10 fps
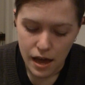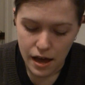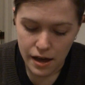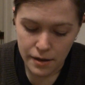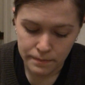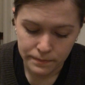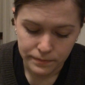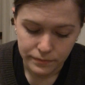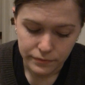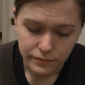
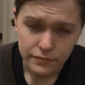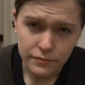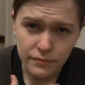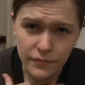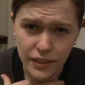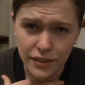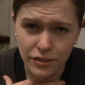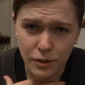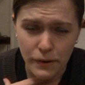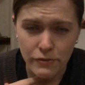
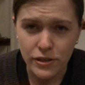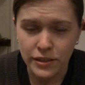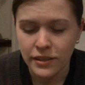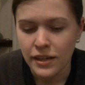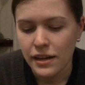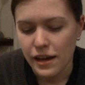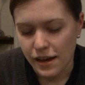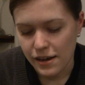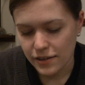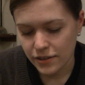Sorry, my voice.
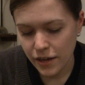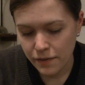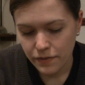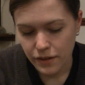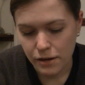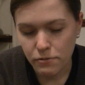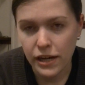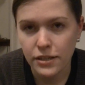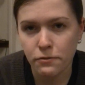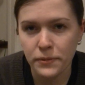So yeah, I will
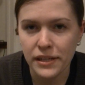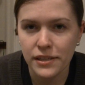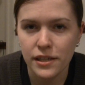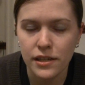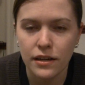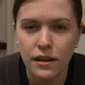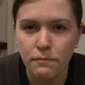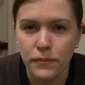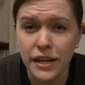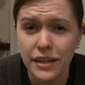catch you
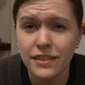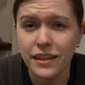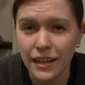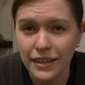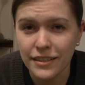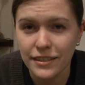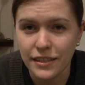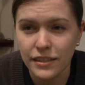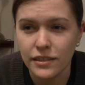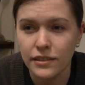for my next collector's
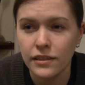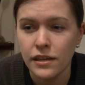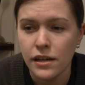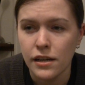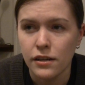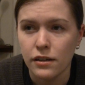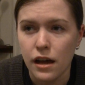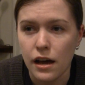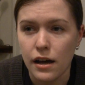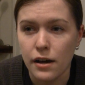edition,
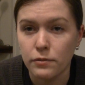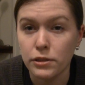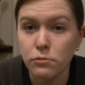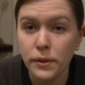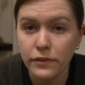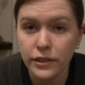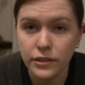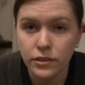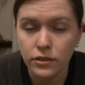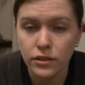which will be very
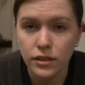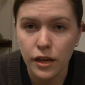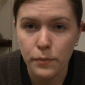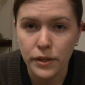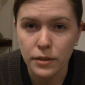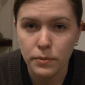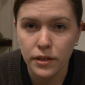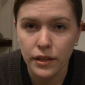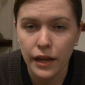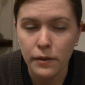soon because I picked up
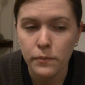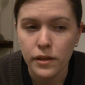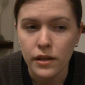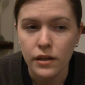another game.